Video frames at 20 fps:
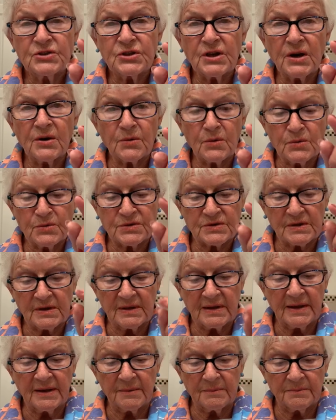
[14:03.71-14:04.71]

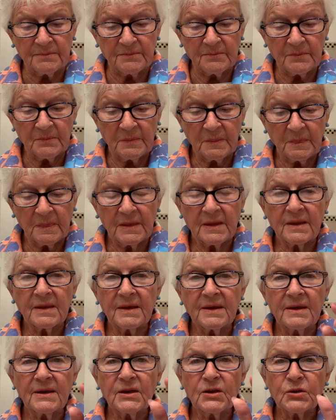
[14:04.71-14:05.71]
Jerusalem,
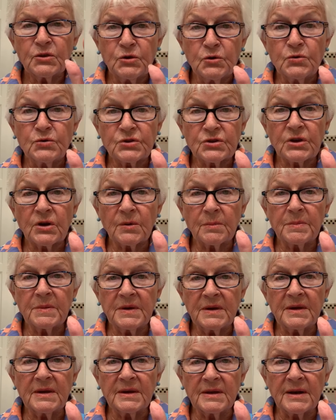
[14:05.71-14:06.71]
You shall
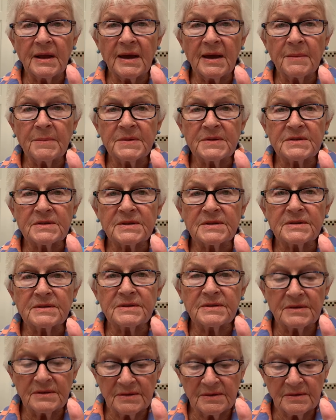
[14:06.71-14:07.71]
be
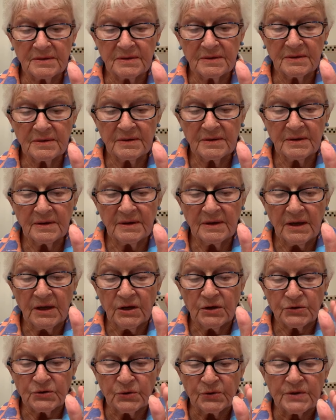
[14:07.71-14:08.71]
inhabited.
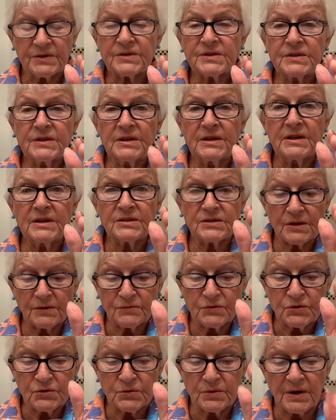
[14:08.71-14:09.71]
To the cities
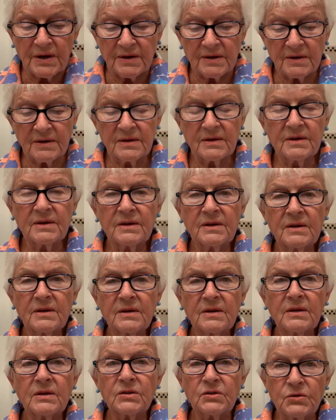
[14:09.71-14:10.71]
of Judah,
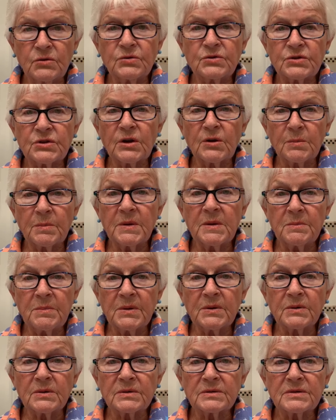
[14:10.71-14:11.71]
you shall be
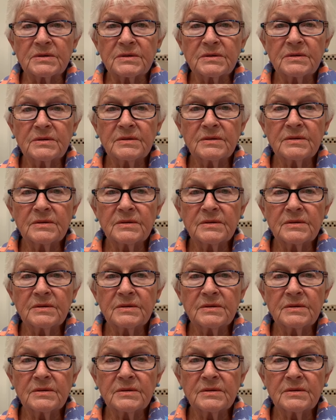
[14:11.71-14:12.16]
built.